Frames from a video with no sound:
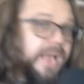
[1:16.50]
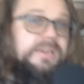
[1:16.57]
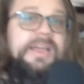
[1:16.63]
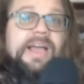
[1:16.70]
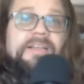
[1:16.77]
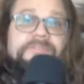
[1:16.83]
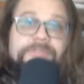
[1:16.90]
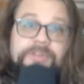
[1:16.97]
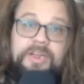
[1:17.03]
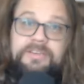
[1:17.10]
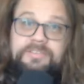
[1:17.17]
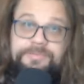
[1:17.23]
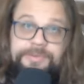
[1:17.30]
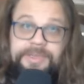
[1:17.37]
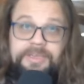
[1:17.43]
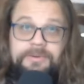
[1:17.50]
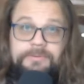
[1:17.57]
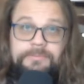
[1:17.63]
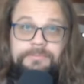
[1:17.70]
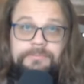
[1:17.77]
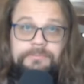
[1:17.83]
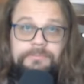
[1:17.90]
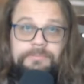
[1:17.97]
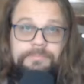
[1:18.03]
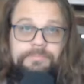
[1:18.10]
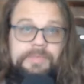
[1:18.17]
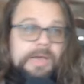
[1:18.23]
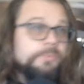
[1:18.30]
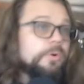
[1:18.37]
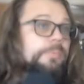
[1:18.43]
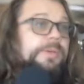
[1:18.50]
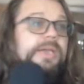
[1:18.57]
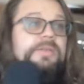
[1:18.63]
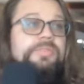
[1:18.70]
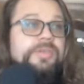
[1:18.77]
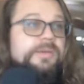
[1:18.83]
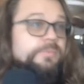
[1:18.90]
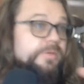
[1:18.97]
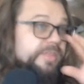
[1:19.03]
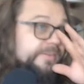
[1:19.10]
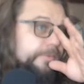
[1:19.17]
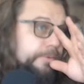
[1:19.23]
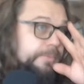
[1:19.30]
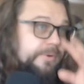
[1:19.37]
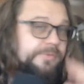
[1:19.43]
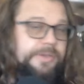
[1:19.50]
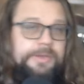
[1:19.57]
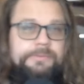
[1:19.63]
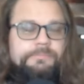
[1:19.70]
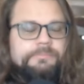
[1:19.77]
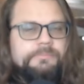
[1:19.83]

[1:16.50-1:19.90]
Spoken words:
to add philosophy in. That will be a theme with every movie.